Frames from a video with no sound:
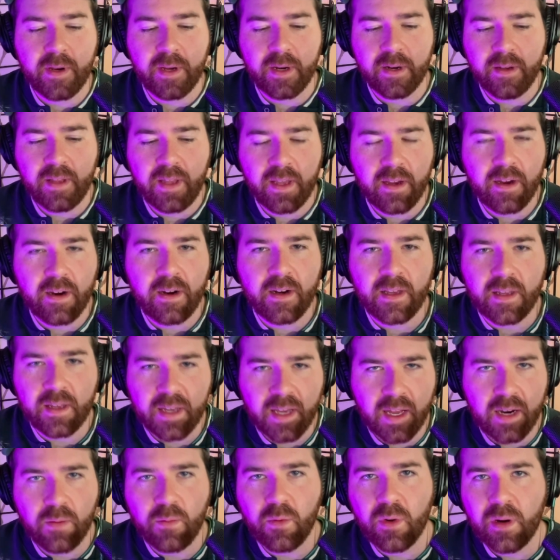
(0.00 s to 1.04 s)
you're like already
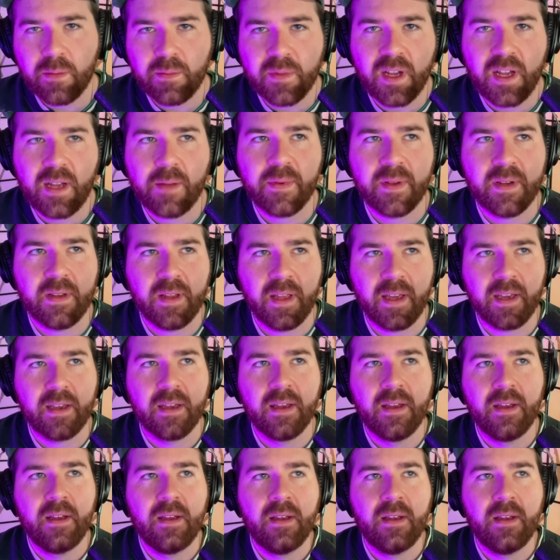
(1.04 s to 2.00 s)
kind of warmed up, and like